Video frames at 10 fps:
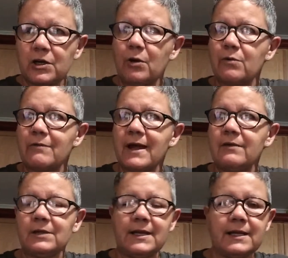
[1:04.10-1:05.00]
go
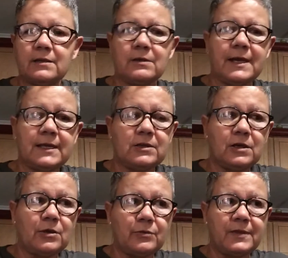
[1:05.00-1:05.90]
around like you know,